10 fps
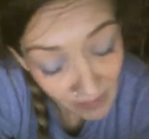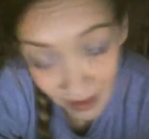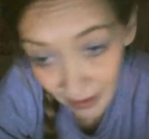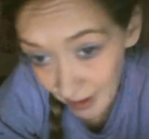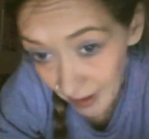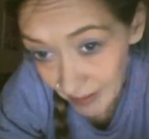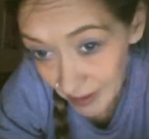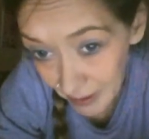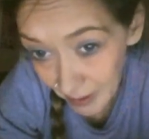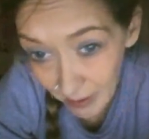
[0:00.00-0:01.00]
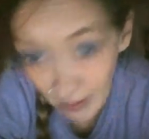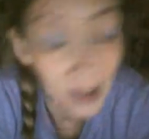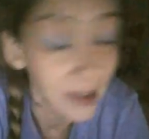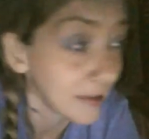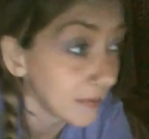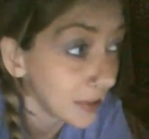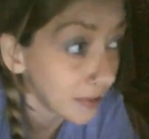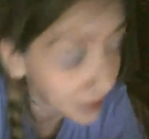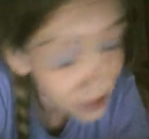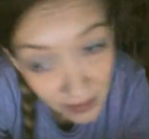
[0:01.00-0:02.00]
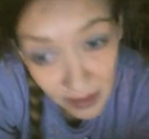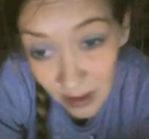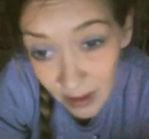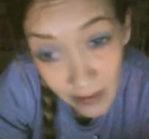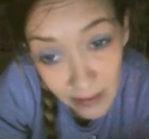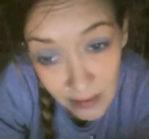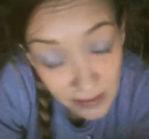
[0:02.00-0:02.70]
been to therapy too, and to be honest with you,